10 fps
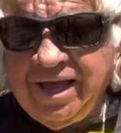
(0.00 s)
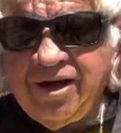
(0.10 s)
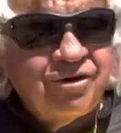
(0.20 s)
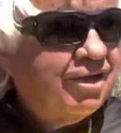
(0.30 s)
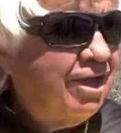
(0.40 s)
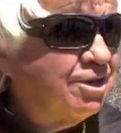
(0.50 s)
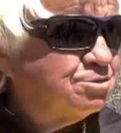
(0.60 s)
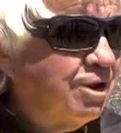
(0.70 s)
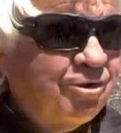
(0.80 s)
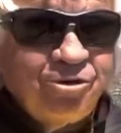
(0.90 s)
Okay, here's
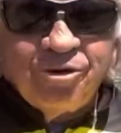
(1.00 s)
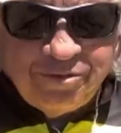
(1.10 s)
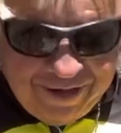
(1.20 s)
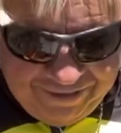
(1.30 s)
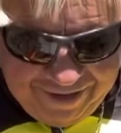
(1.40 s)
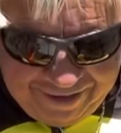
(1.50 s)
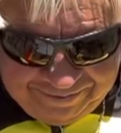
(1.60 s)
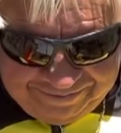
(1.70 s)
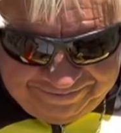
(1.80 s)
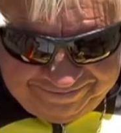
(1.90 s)
what I wrote about that.
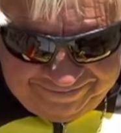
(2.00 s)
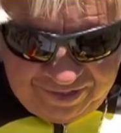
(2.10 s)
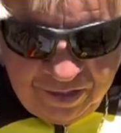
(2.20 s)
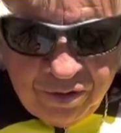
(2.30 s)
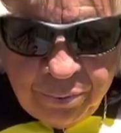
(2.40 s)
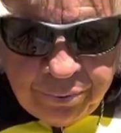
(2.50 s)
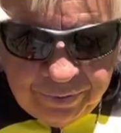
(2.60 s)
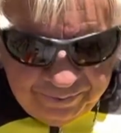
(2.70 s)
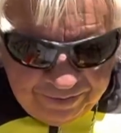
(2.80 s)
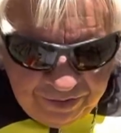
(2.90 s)

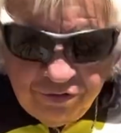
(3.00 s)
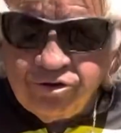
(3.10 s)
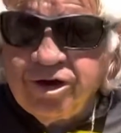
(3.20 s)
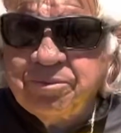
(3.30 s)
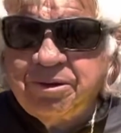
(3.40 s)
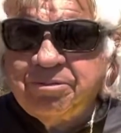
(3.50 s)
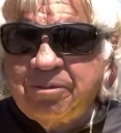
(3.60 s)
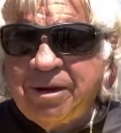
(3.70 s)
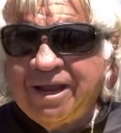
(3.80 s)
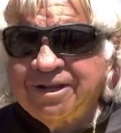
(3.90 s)
You young people
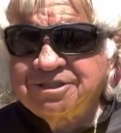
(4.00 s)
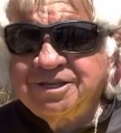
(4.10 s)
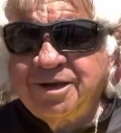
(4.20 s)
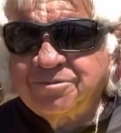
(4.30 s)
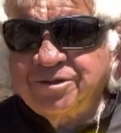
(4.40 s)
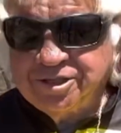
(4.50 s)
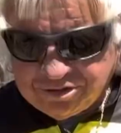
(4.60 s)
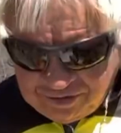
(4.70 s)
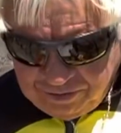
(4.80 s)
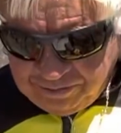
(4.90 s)
might listen up to this
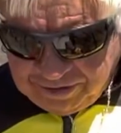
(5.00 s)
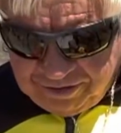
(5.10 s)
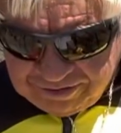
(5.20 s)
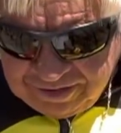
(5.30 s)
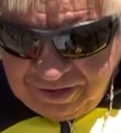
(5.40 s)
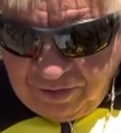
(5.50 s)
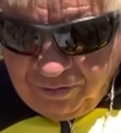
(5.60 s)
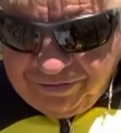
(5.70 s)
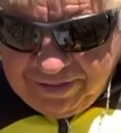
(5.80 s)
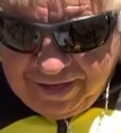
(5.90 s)
too, because
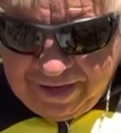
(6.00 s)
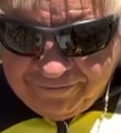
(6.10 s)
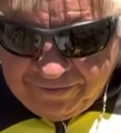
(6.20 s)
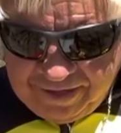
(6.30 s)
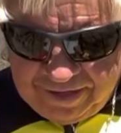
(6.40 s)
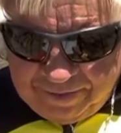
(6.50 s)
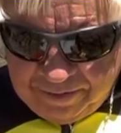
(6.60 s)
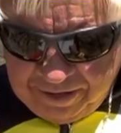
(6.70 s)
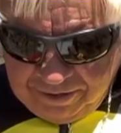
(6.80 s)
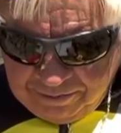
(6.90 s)
one thing I found out
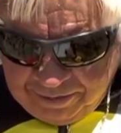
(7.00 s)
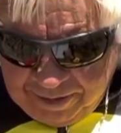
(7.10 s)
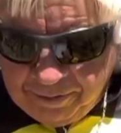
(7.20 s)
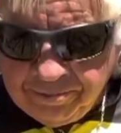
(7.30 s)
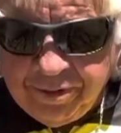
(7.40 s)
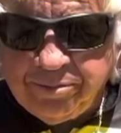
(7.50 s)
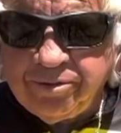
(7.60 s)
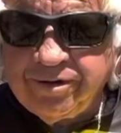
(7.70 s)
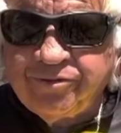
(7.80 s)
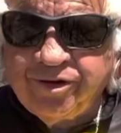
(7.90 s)
about young
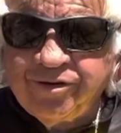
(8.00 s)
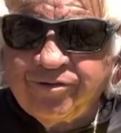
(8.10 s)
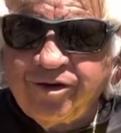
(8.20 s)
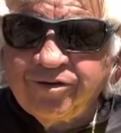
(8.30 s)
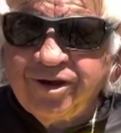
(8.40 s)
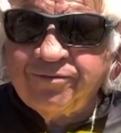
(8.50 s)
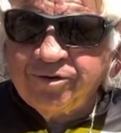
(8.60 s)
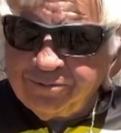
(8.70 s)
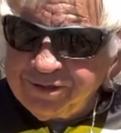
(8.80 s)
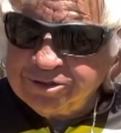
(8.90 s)
people, if you live long enough,
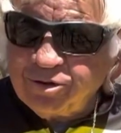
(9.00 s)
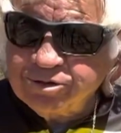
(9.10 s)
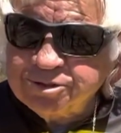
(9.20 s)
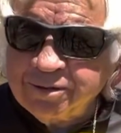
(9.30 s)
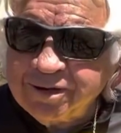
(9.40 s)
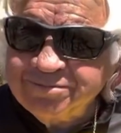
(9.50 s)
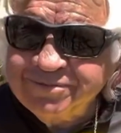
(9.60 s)
you'll be as old as me.